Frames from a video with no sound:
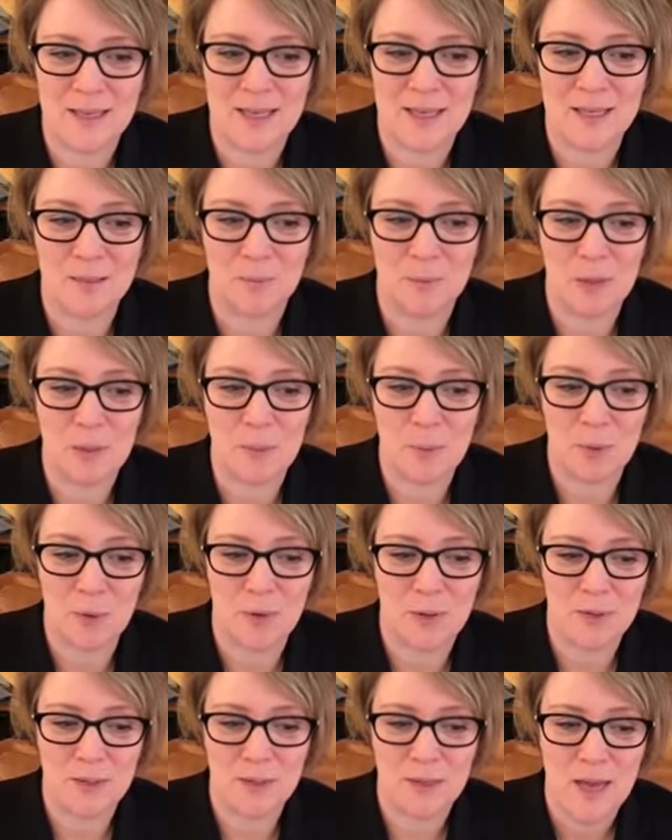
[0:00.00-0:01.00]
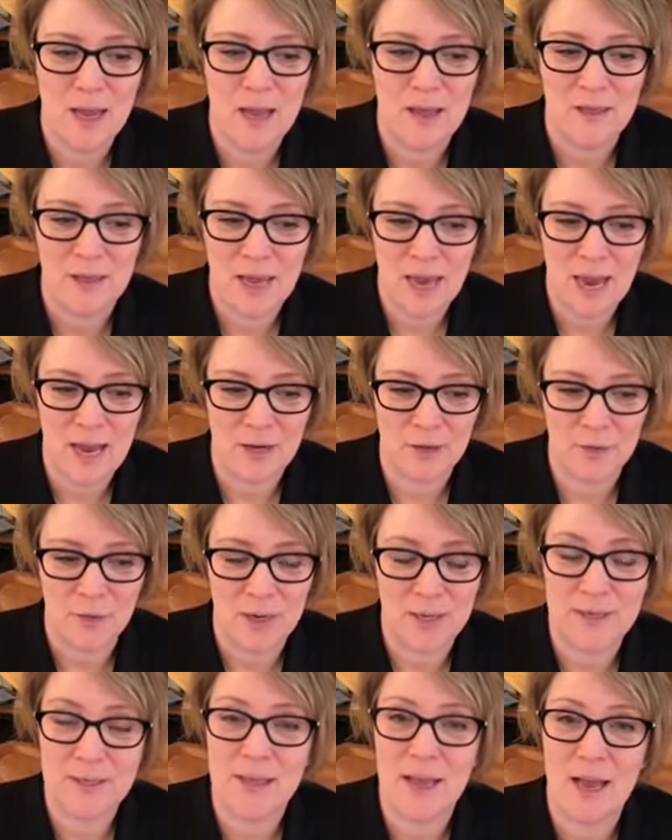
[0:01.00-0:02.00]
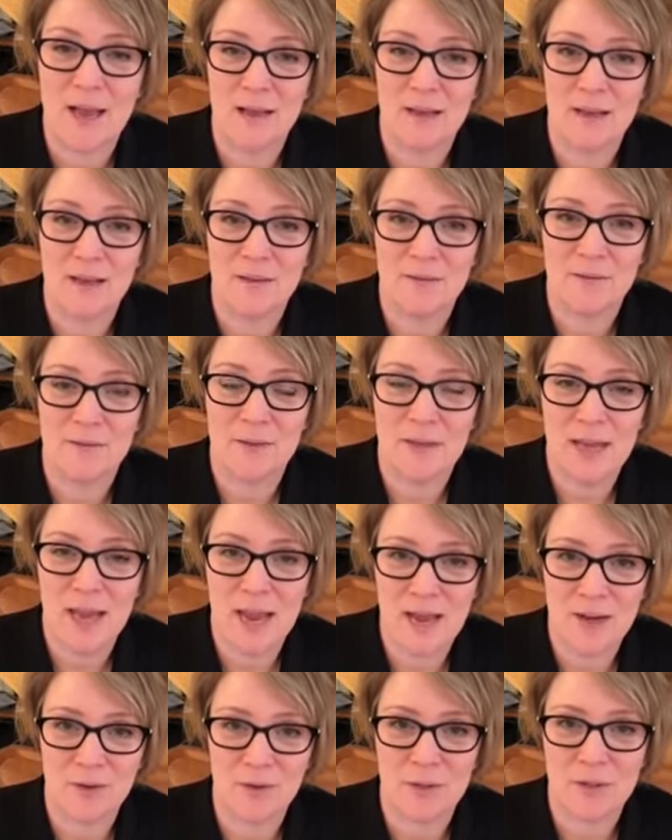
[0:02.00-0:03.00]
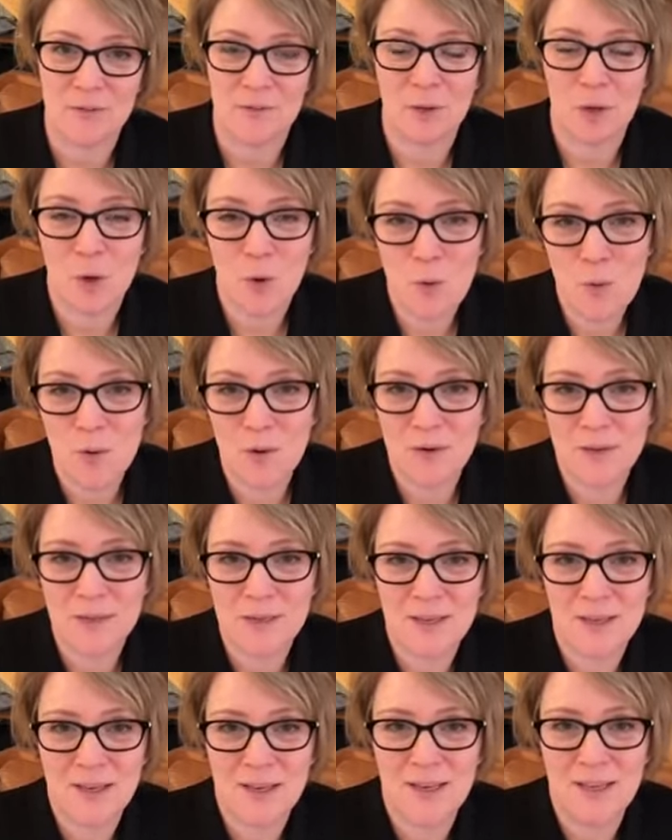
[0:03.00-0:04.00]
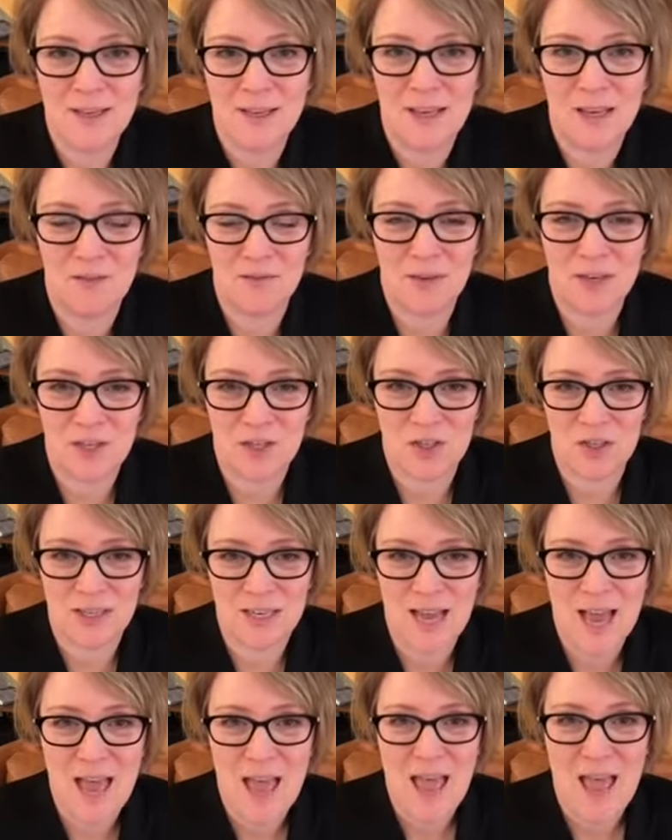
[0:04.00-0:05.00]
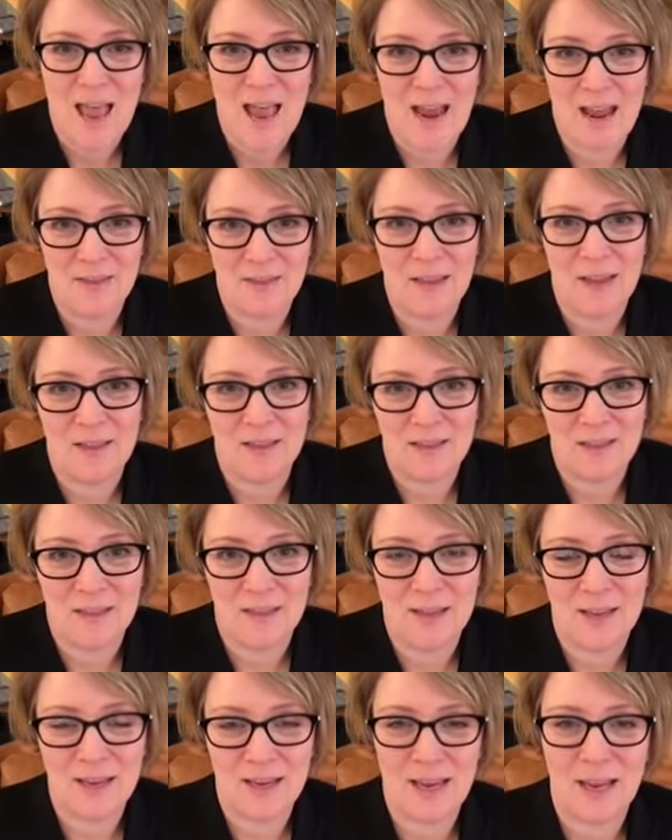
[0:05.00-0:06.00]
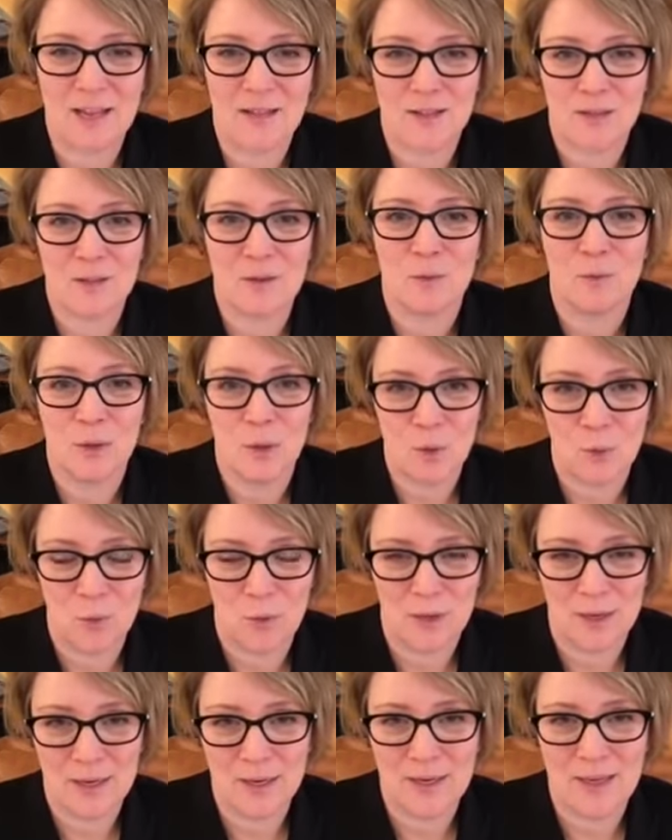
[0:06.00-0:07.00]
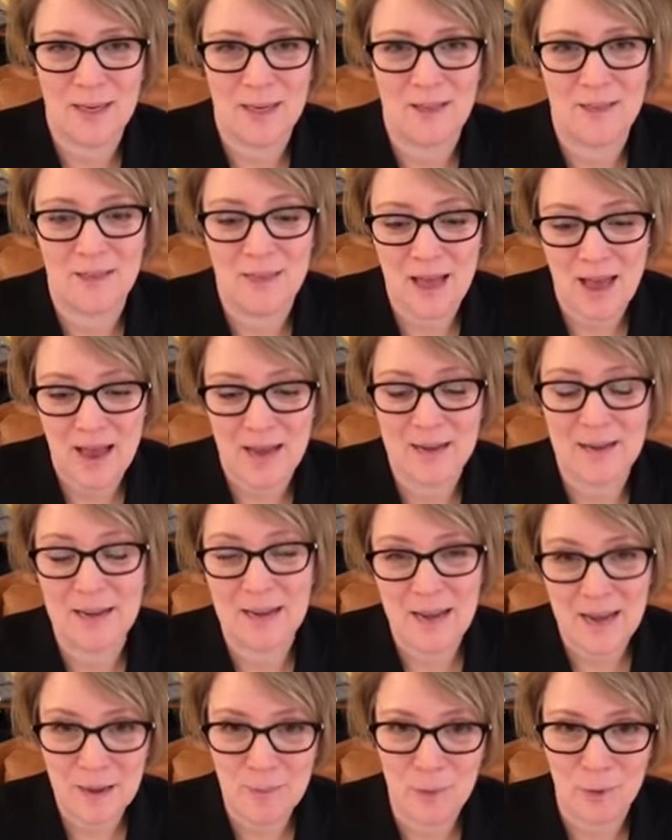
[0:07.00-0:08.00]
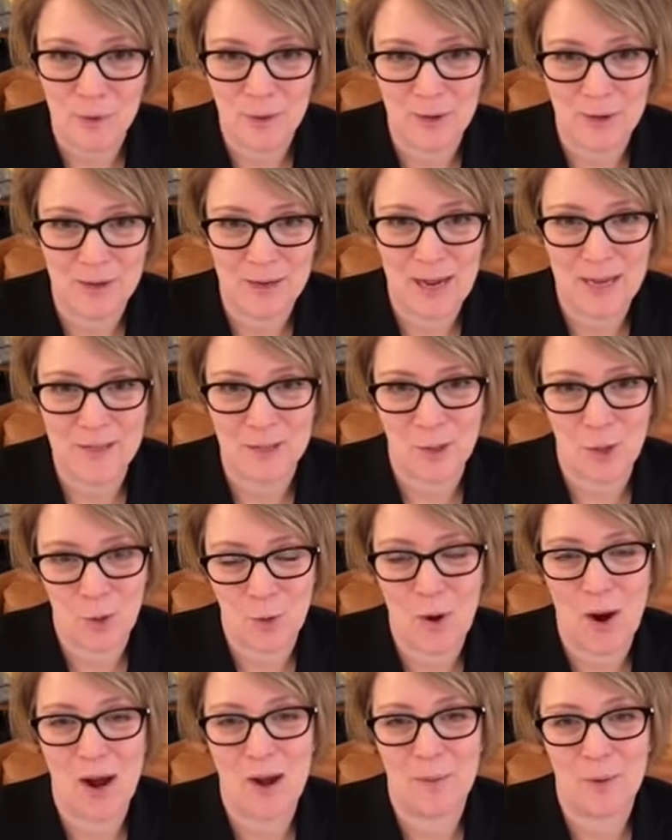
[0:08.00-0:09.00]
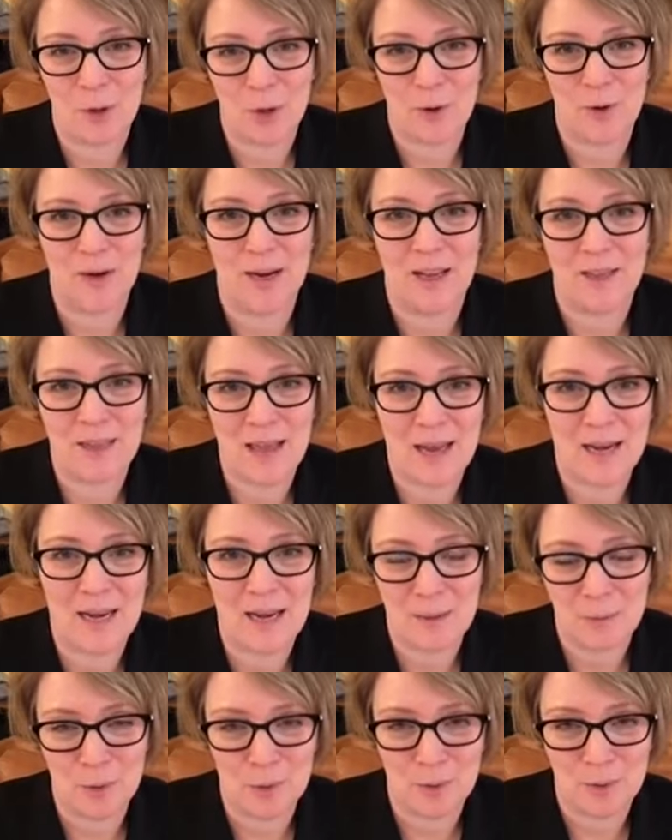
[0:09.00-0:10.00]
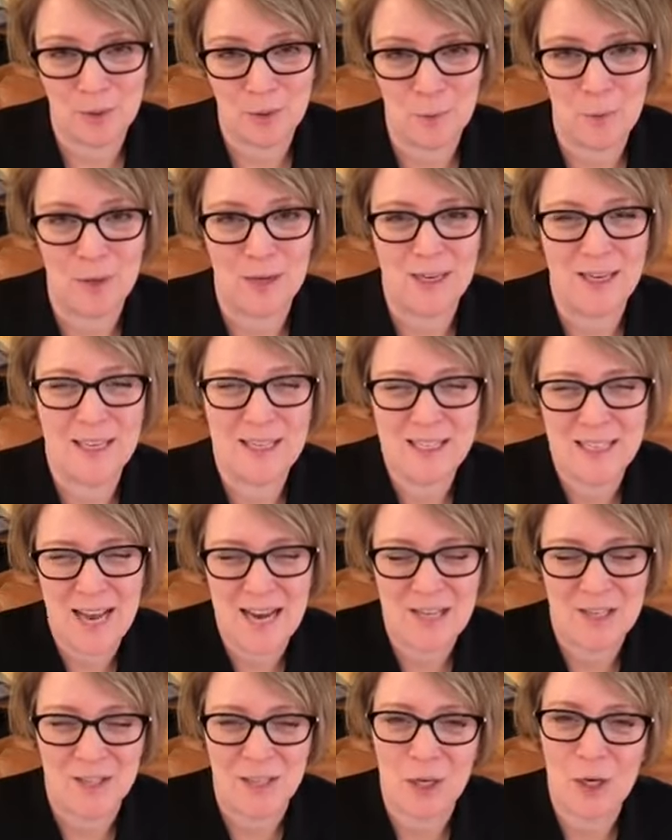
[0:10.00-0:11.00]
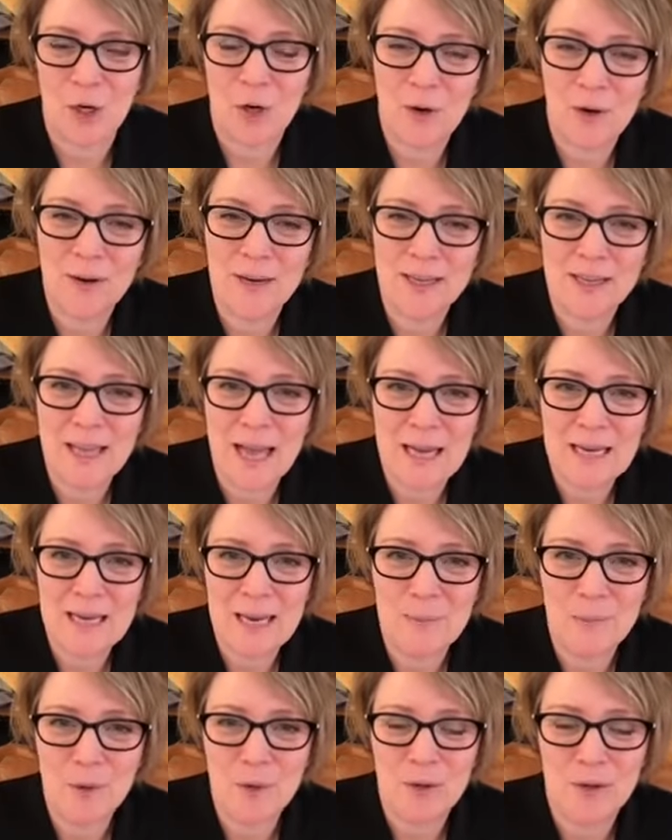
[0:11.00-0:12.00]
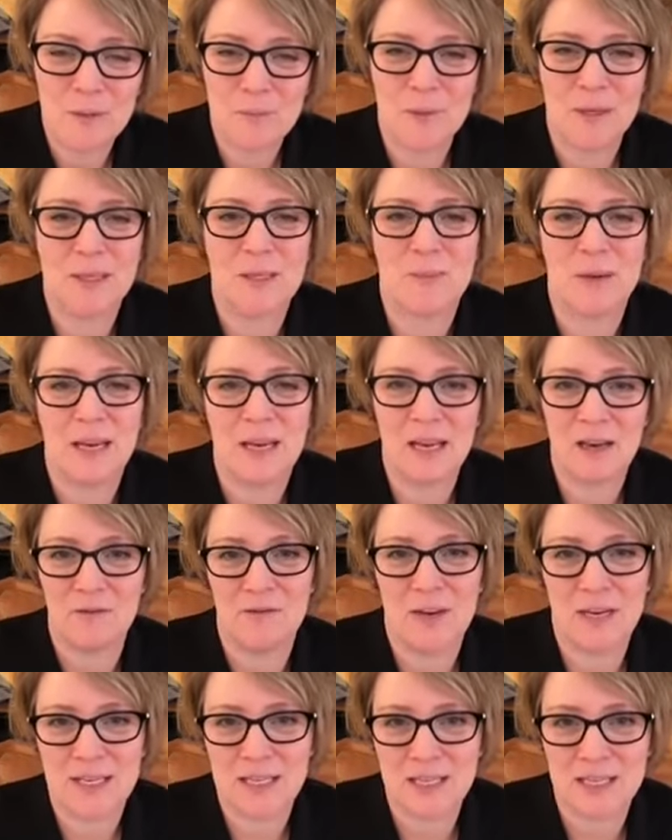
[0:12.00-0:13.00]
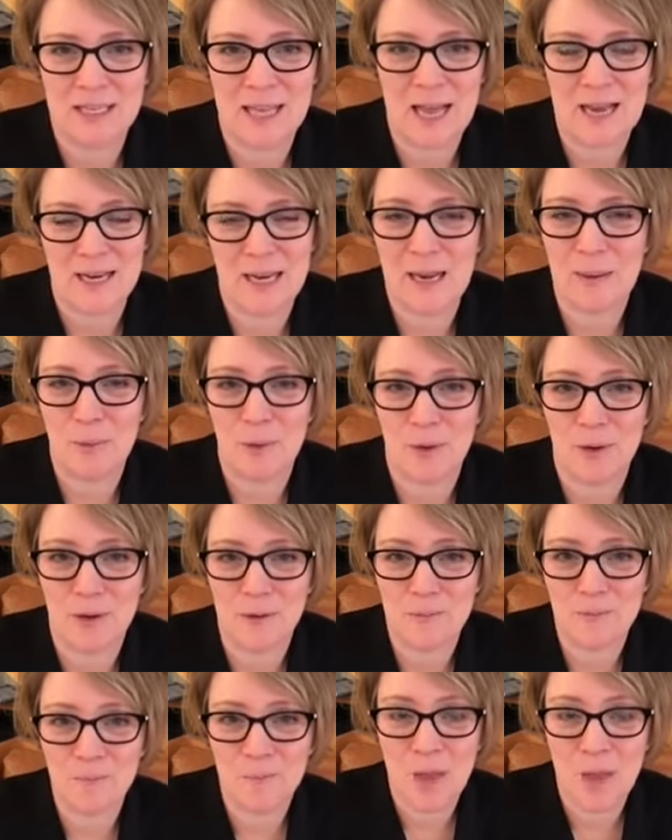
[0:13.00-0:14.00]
They simply put the address of the court in the conviction, and then it gets recorded in that neighborhood as a crime occurring in that neighborhood, when it isn't actually occurring in that neighborhood, but it's being convicted in that neighborhood.